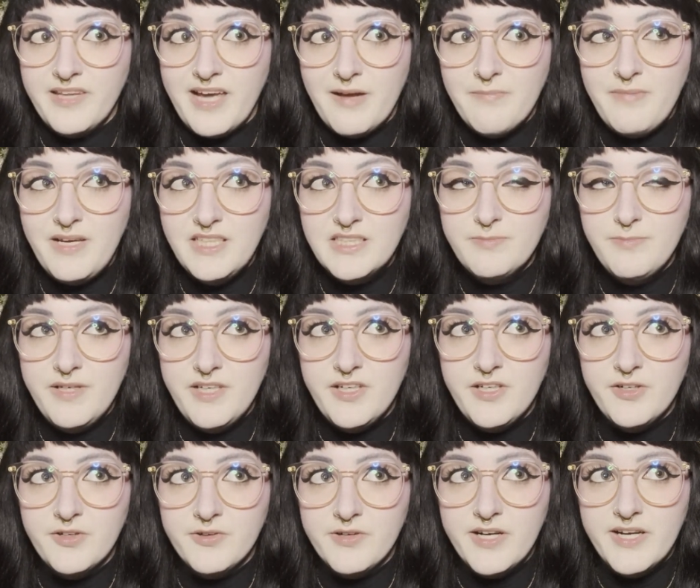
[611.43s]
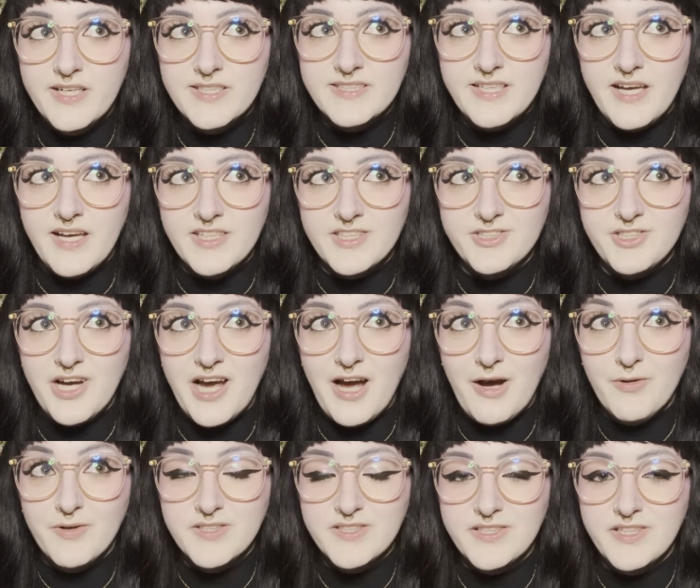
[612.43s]
that makes me curious as to
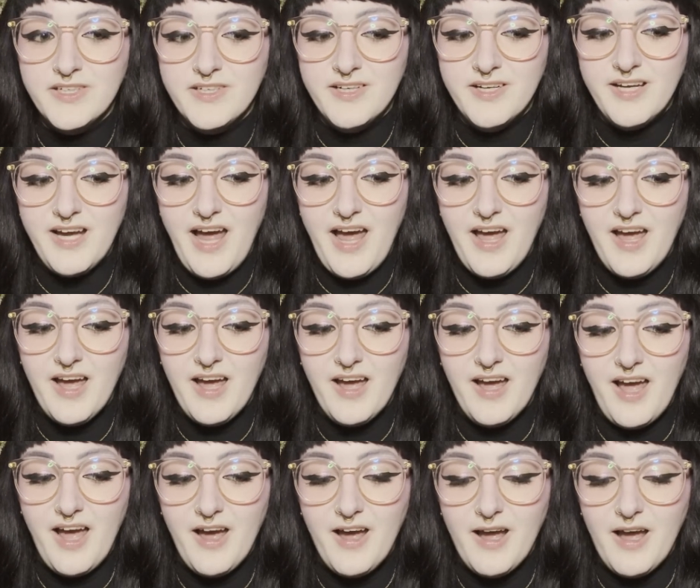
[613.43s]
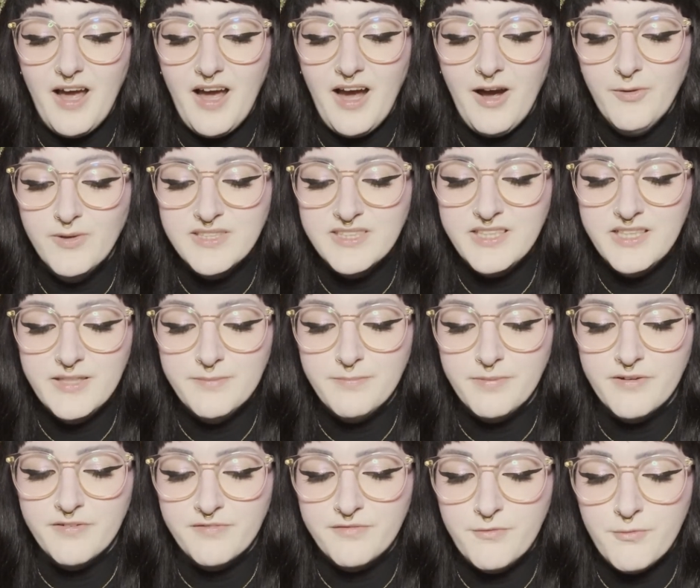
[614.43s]
how it's gonna
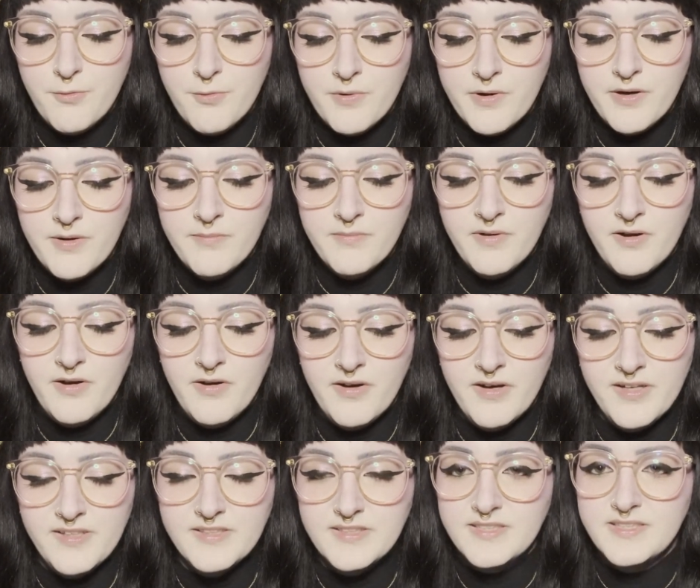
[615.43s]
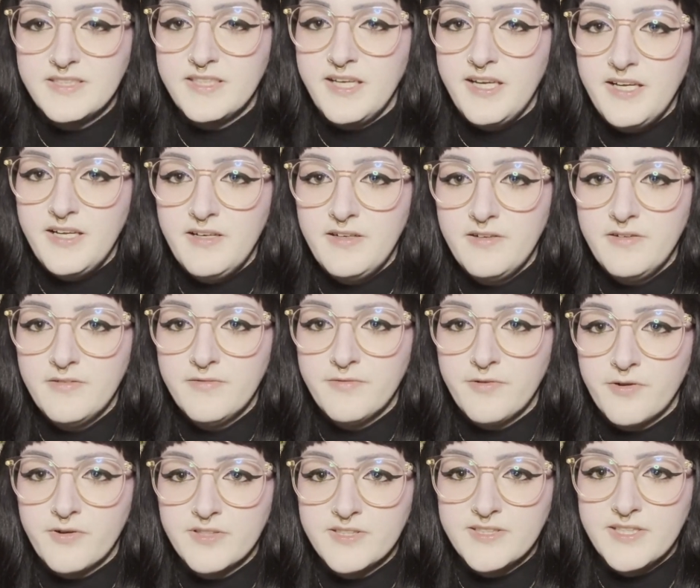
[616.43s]
perform on skin
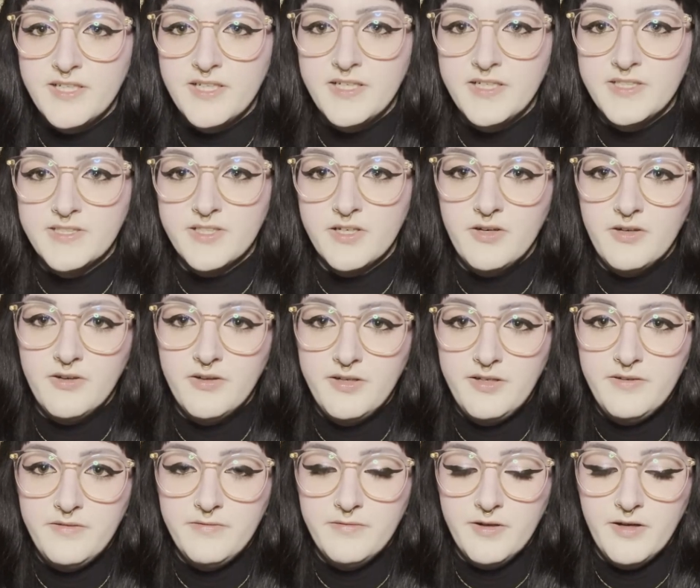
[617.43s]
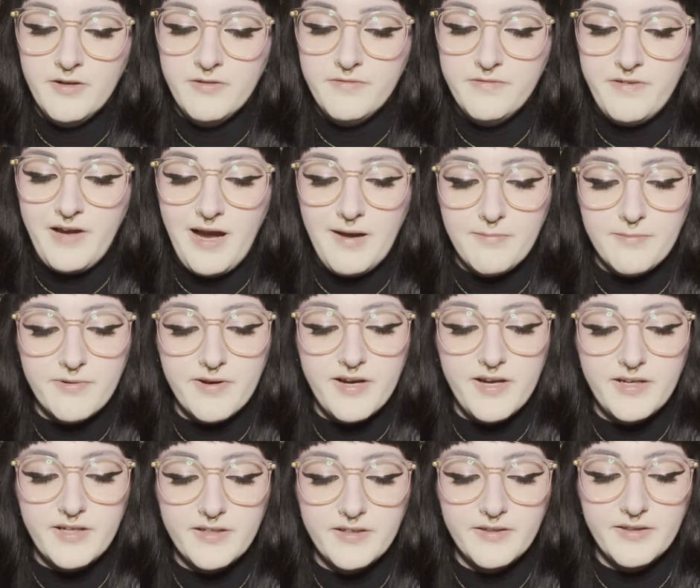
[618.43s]
versus on
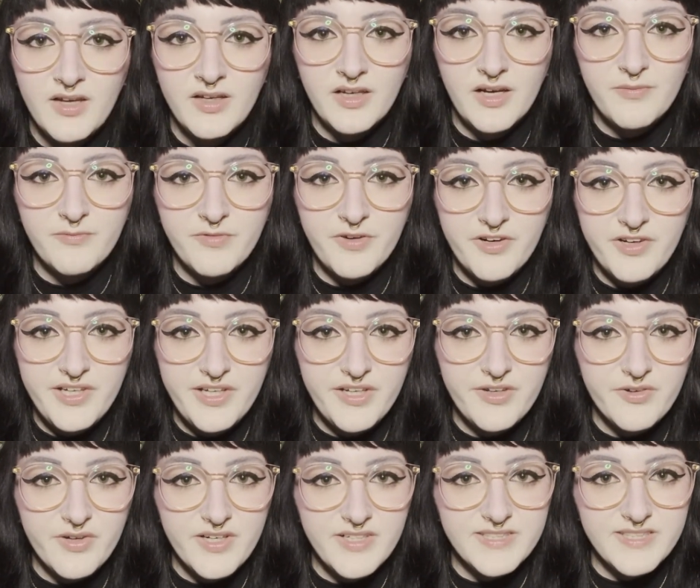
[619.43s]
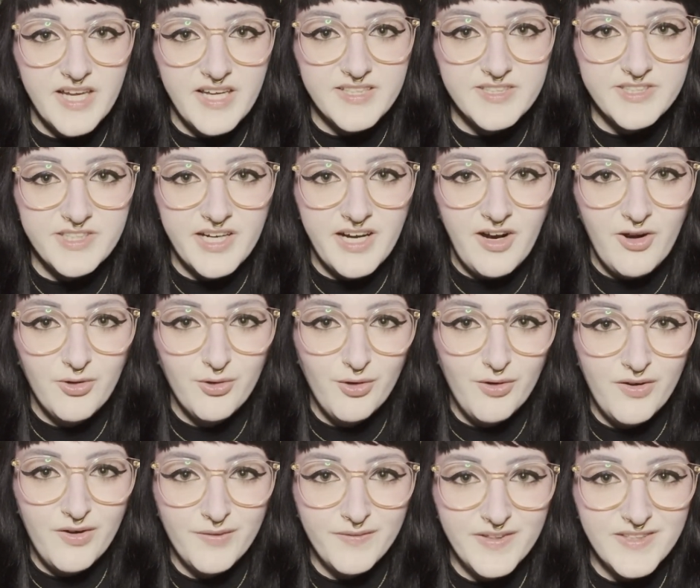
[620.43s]
fabric. I'm very curious as to how
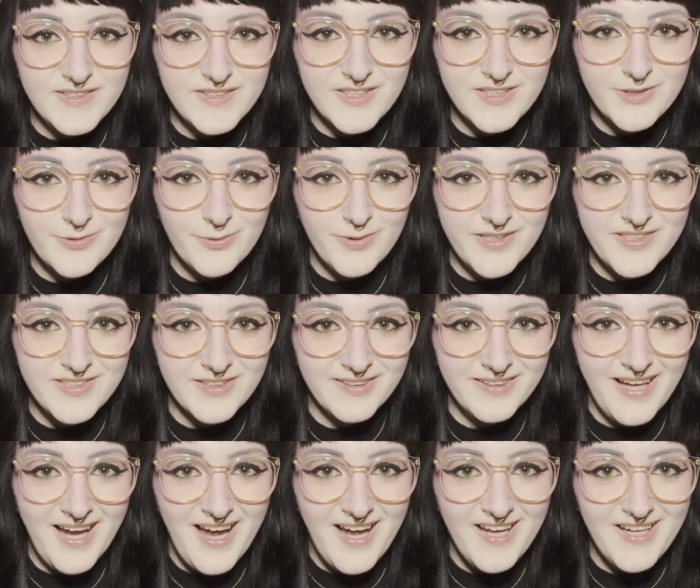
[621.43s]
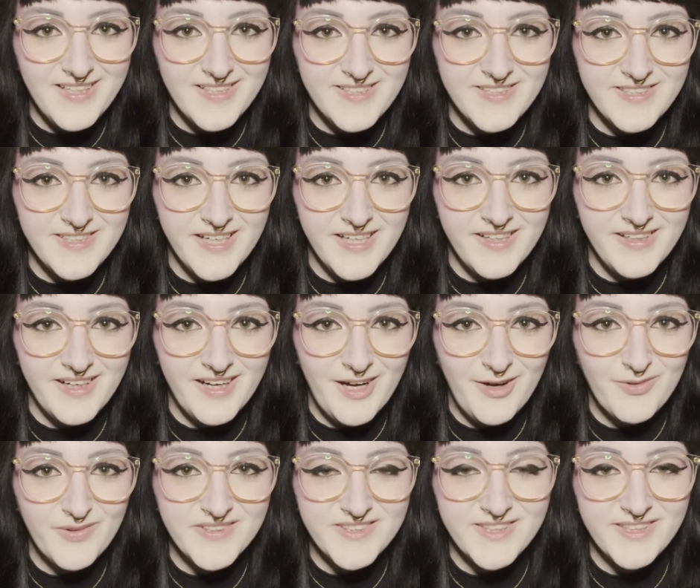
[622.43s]
long this is going to last and
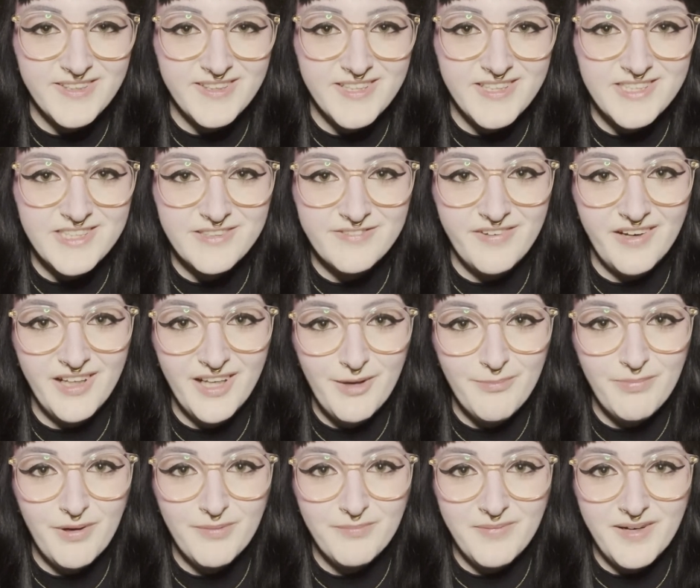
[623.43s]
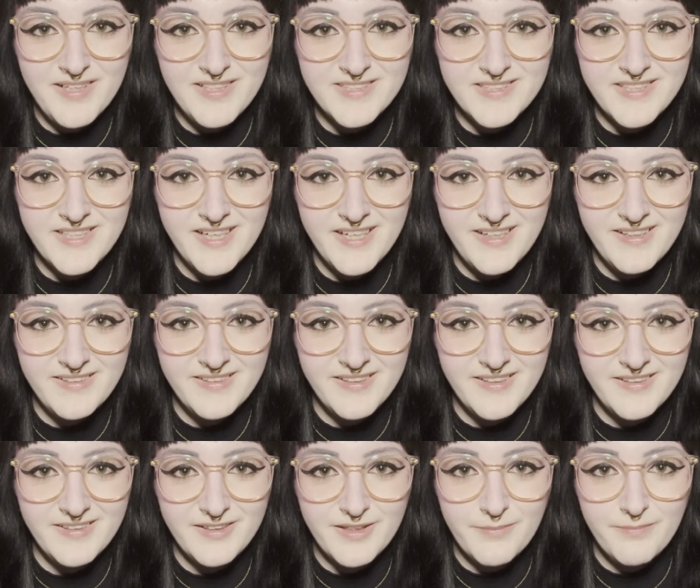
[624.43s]
how it's going to develop on my
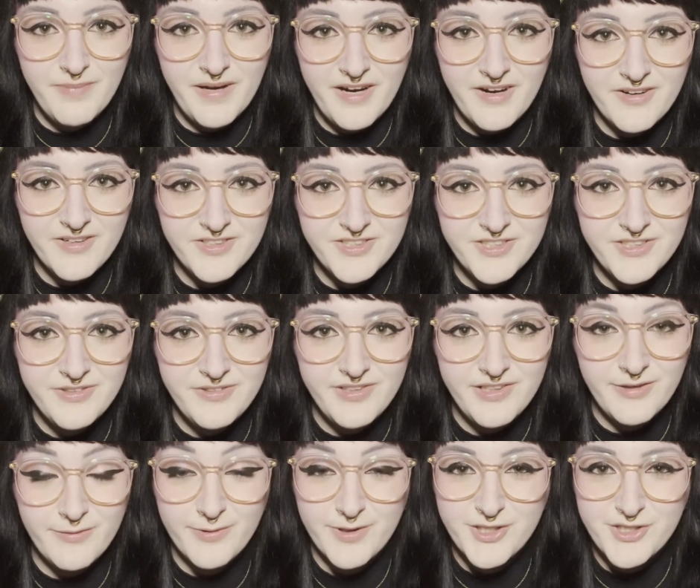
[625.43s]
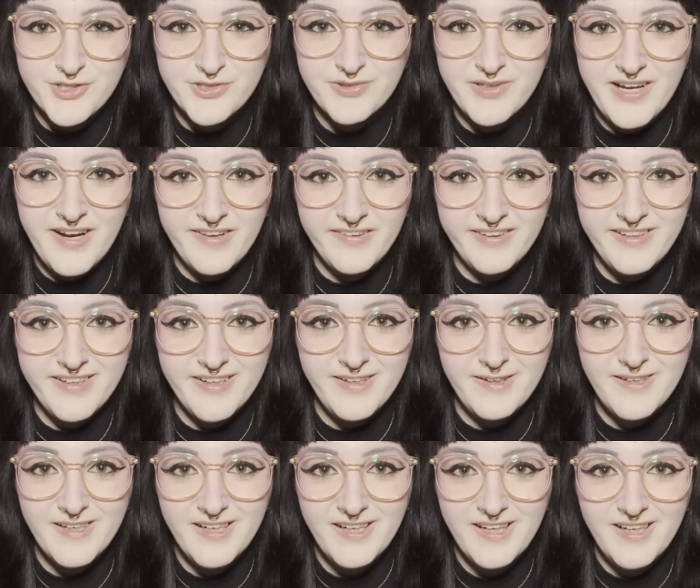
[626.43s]
skin compared to the original
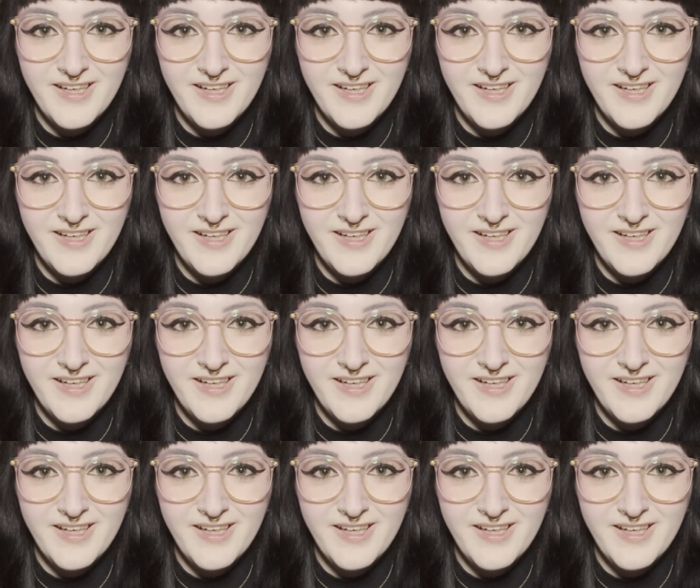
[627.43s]
Alien.